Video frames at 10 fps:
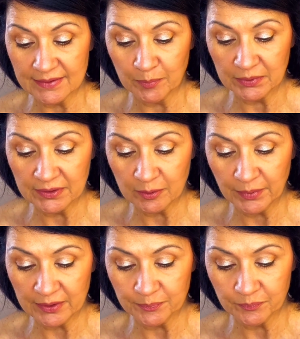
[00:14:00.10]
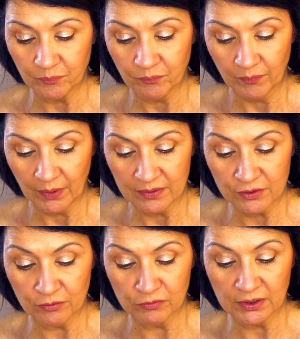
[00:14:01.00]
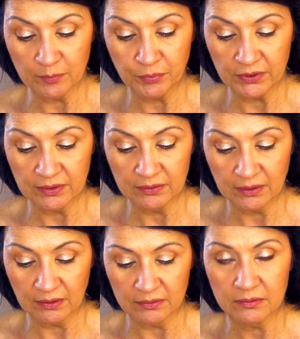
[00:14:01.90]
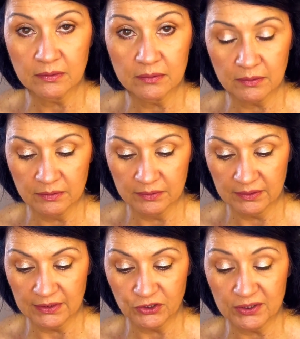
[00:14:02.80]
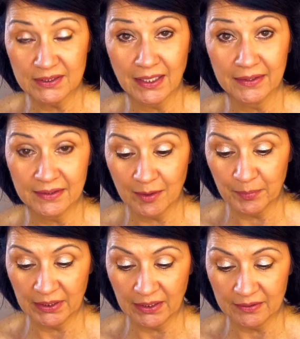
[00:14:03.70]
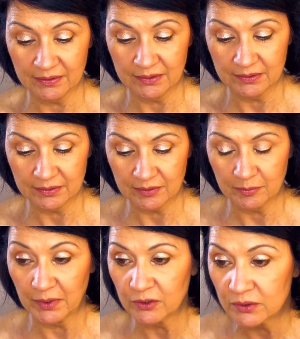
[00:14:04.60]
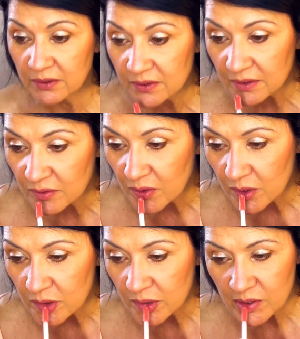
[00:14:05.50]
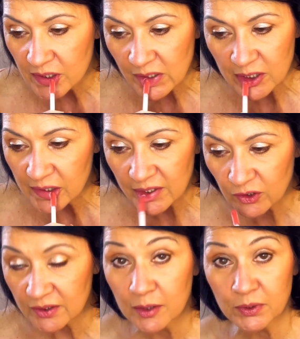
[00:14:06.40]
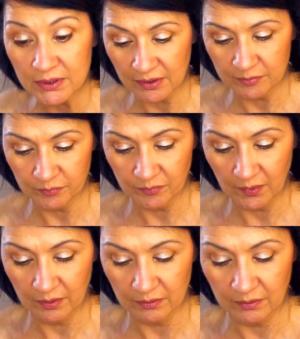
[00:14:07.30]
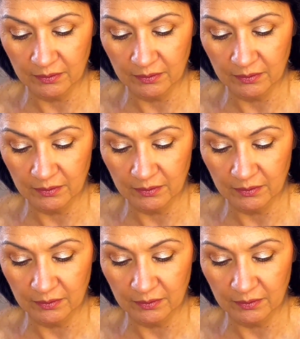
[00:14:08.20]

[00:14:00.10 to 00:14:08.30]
up a little bit. This is a really pretty color. Oh, they just started up again. Oh my goodness. I thought they were done.